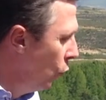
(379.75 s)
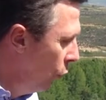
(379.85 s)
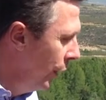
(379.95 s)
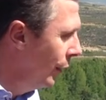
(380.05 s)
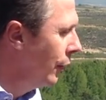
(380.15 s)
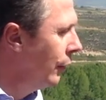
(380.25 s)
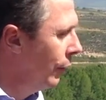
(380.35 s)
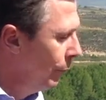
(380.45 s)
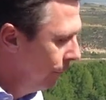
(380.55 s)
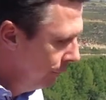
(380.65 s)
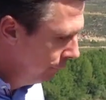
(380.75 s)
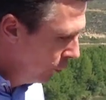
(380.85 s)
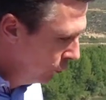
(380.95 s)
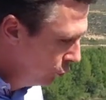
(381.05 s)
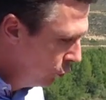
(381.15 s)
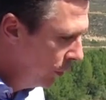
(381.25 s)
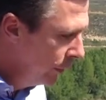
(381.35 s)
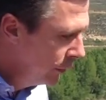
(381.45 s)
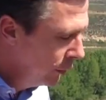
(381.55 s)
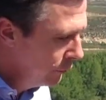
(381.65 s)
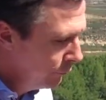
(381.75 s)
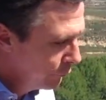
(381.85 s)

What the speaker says: We control. It's not.